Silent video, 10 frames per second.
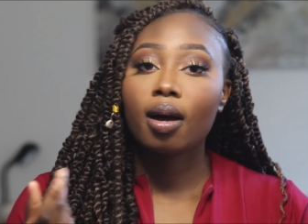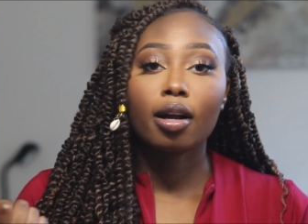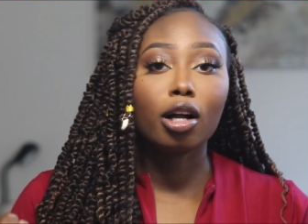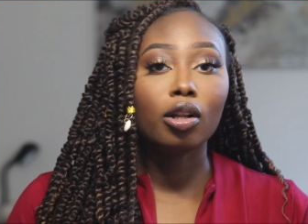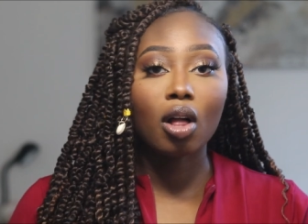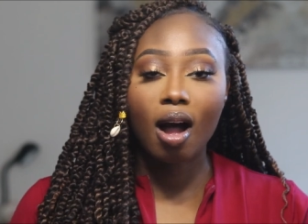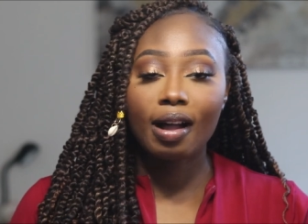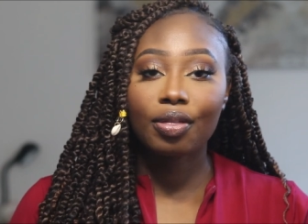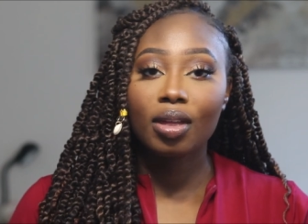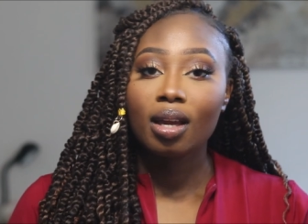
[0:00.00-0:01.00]
on a
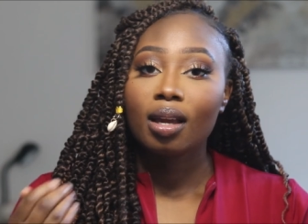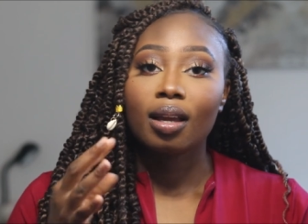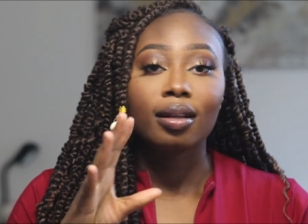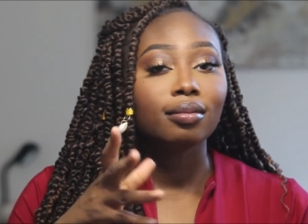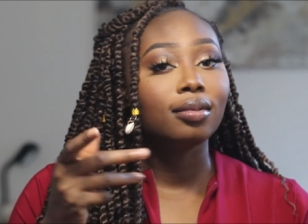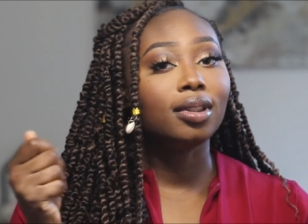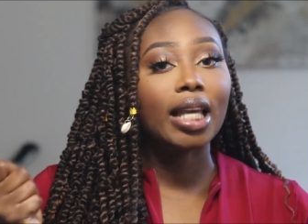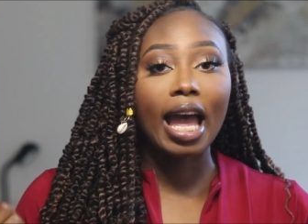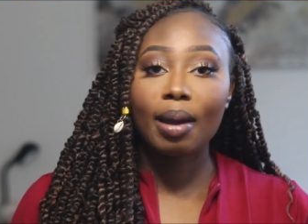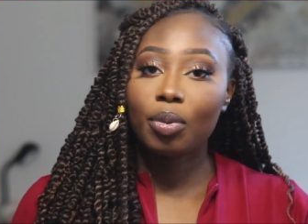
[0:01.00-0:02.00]
cloth,
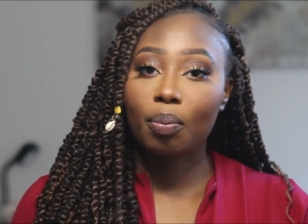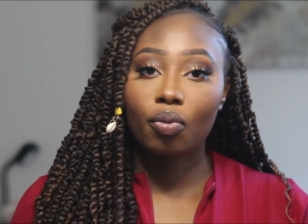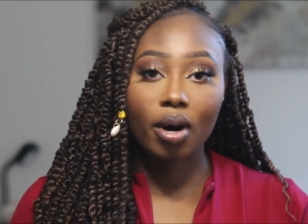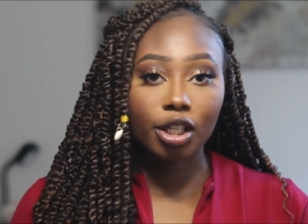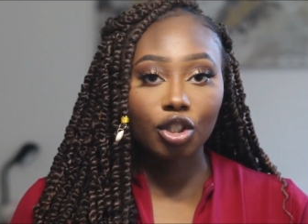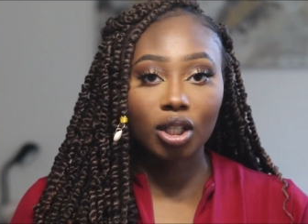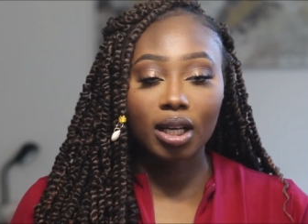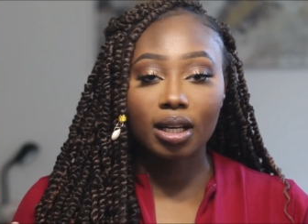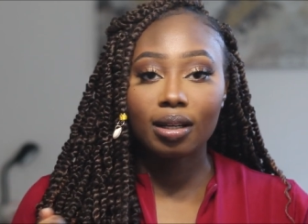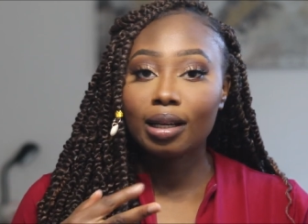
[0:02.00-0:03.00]
dab your brush
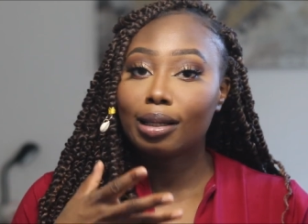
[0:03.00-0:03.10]
in,